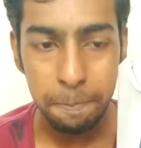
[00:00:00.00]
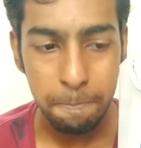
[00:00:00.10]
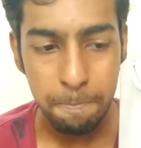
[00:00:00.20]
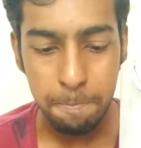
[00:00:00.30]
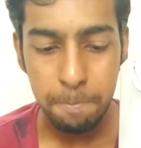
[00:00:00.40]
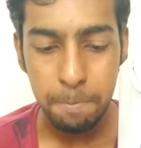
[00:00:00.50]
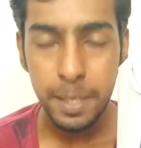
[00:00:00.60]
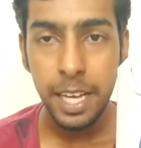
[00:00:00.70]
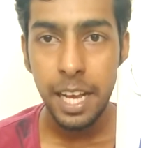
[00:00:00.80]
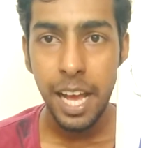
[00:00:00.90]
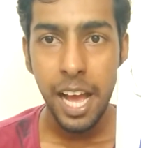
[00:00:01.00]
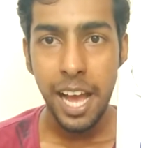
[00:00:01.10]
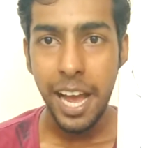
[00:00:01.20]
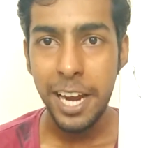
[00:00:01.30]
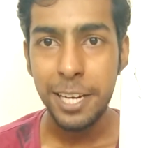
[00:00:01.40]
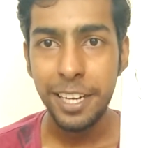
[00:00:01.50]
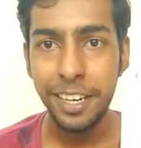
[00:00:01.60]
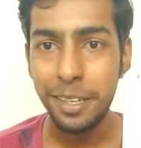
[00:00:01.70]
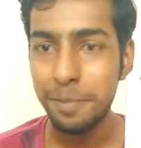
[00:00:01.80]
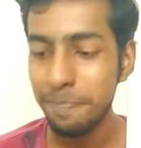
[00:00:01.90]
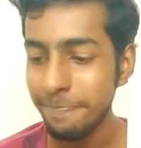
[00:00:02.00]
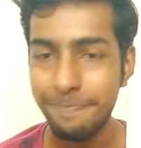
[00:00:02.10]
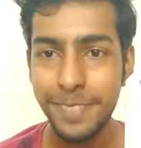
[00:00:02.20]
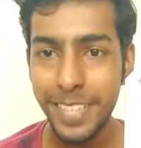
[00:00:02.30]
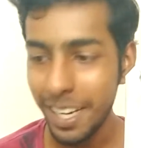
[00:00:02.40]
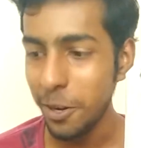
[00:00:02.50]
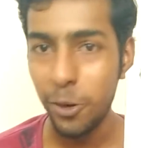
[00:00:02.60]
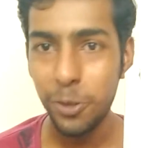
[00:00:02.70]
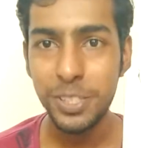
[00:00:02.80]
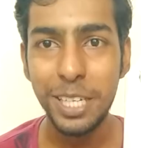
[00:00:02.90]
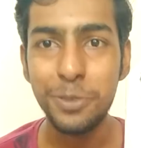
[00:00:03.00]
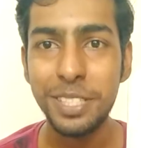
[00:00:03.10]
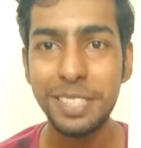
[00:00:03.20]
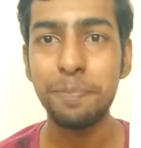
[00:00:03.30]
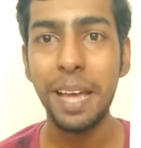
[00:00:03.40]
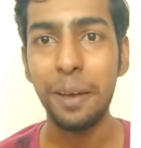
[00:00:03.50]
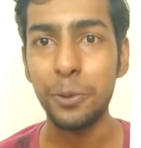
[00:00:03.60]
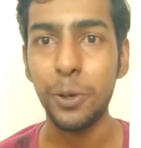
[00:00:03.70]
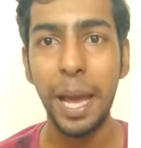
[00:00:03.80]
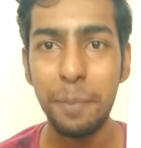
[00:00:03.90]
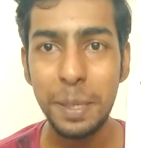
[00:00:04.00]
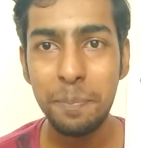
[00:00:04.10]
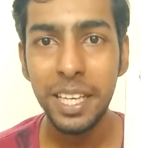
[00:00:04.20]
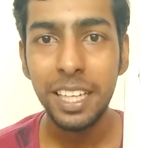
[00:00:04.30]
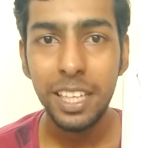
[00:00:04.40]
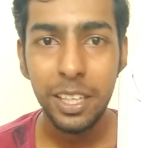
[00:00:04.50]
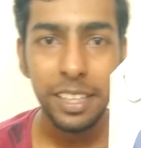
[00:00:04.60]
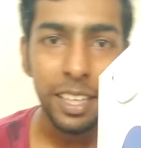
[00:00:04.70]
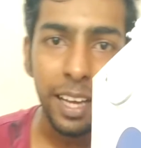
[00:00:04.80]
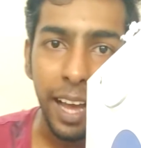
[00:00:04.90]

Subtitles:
and yeah, a lot of stuff. So happy, and bye. See you.